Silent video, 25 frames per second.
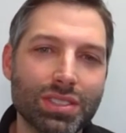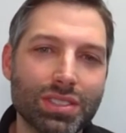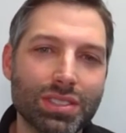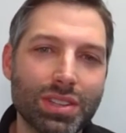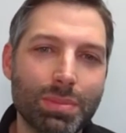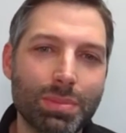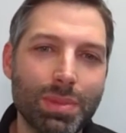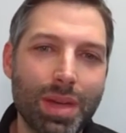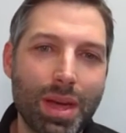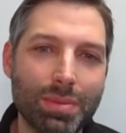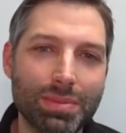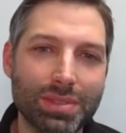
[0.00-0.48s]

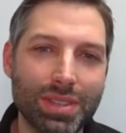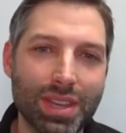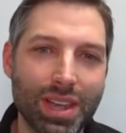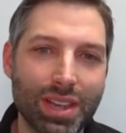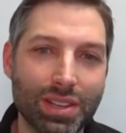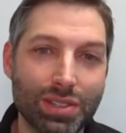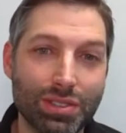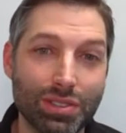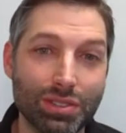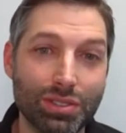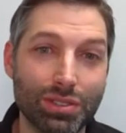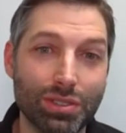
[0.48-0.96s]
Sometimes the
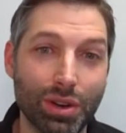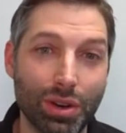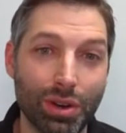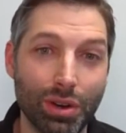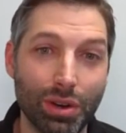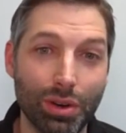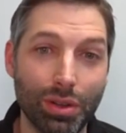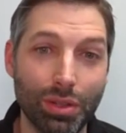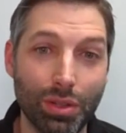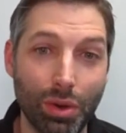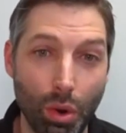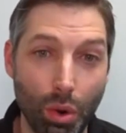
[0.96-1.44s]
answer is
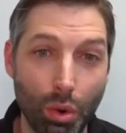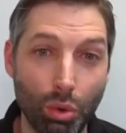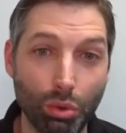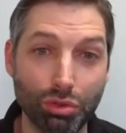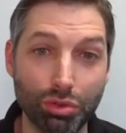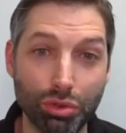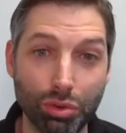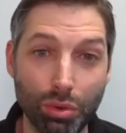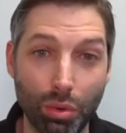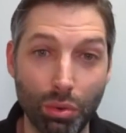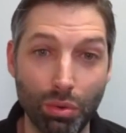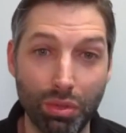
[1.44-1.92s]
the
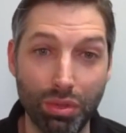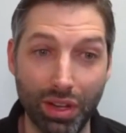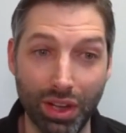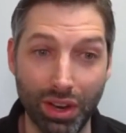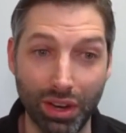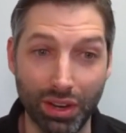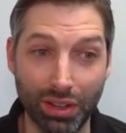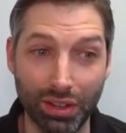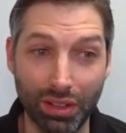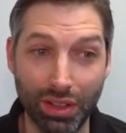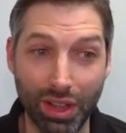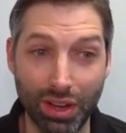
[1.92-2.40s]
old school
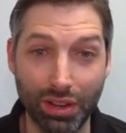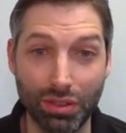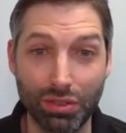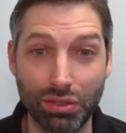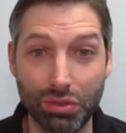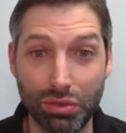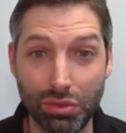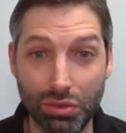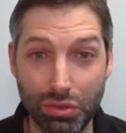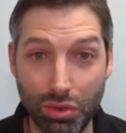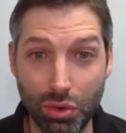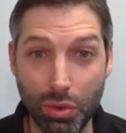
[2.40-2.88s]
thing, like
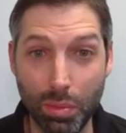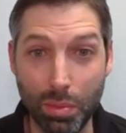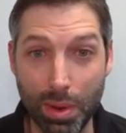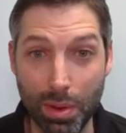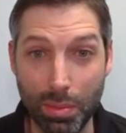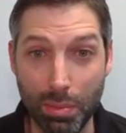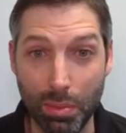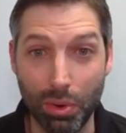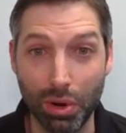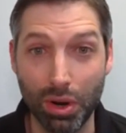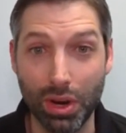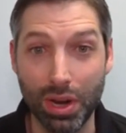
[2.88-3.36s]
two
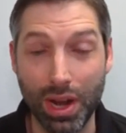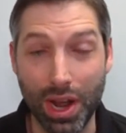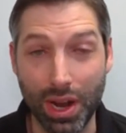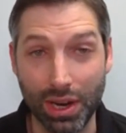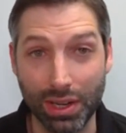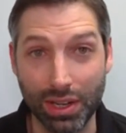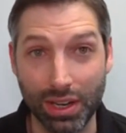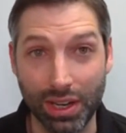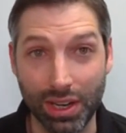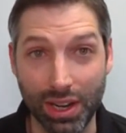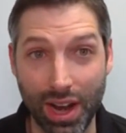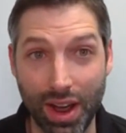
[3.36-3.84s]
people
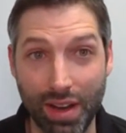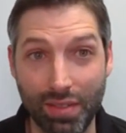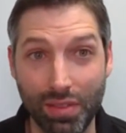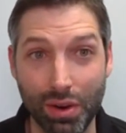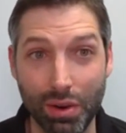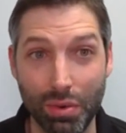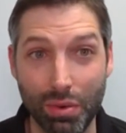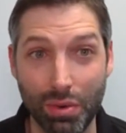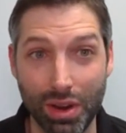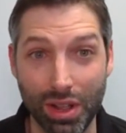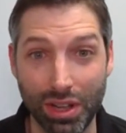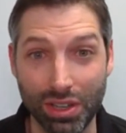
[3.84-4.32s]
connecting and
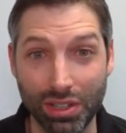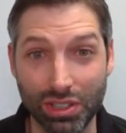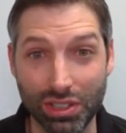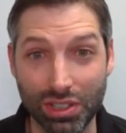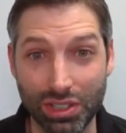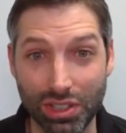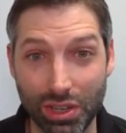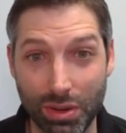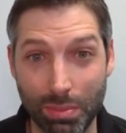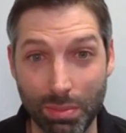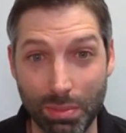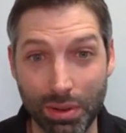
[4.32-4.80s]
having a
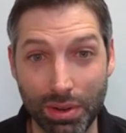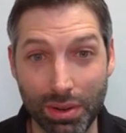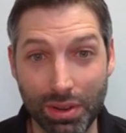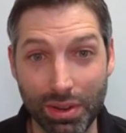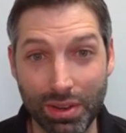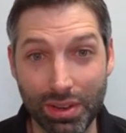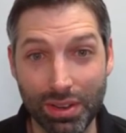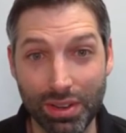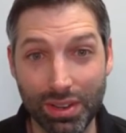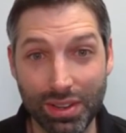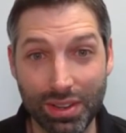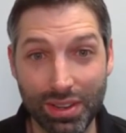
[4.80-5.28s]
relationship
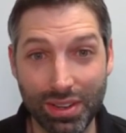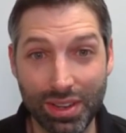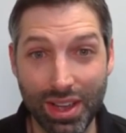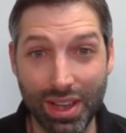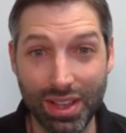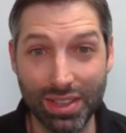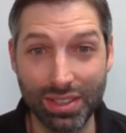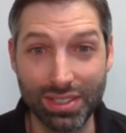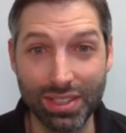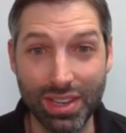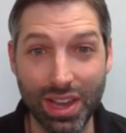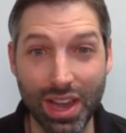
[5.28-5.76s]

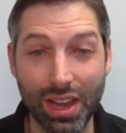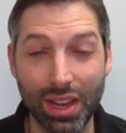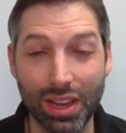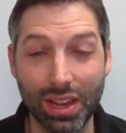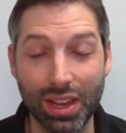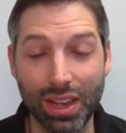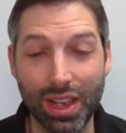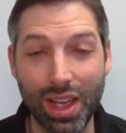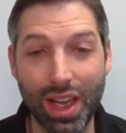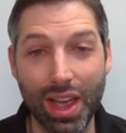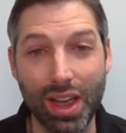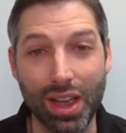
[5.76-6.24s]
and
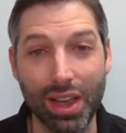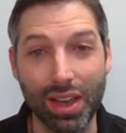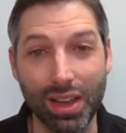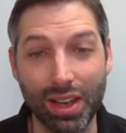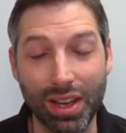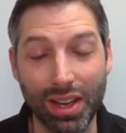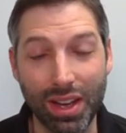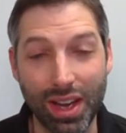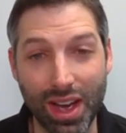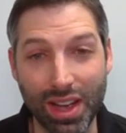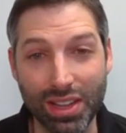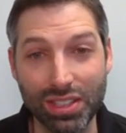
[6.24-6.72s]
saying, hey,
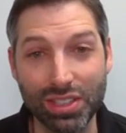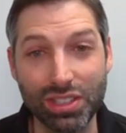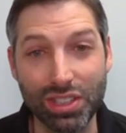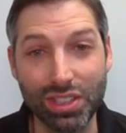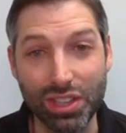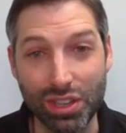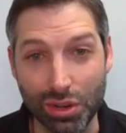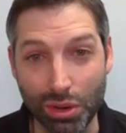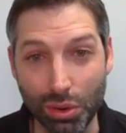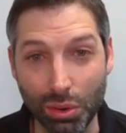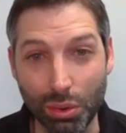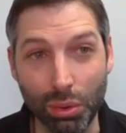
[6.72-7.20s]
I
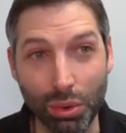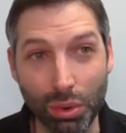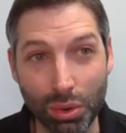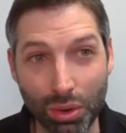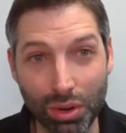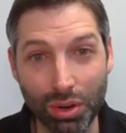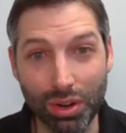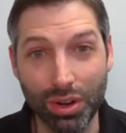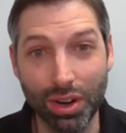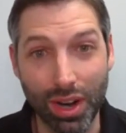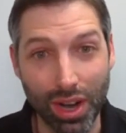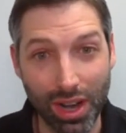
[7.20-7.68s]
see you.
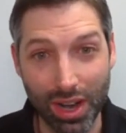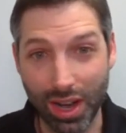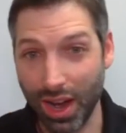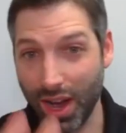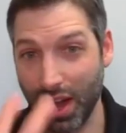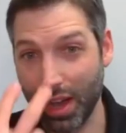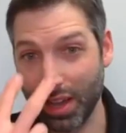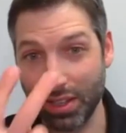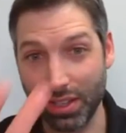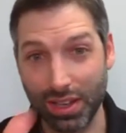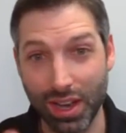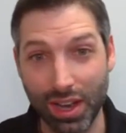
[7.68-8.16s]

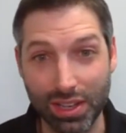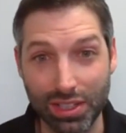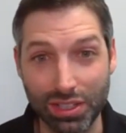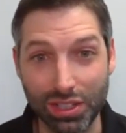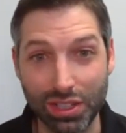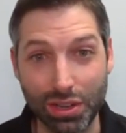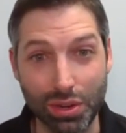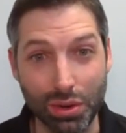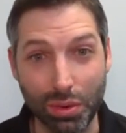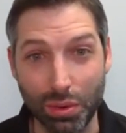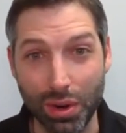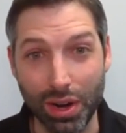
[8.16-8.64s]
I
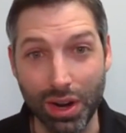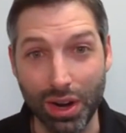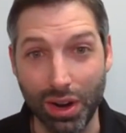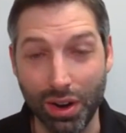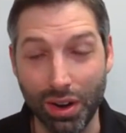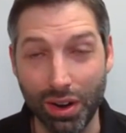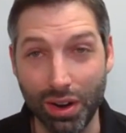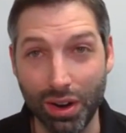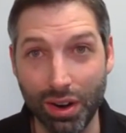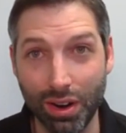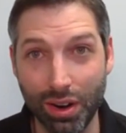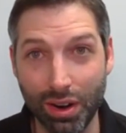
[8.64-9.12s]
see you
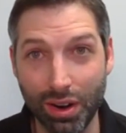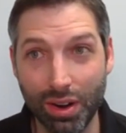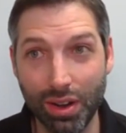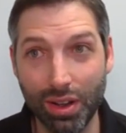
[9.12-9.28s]
here.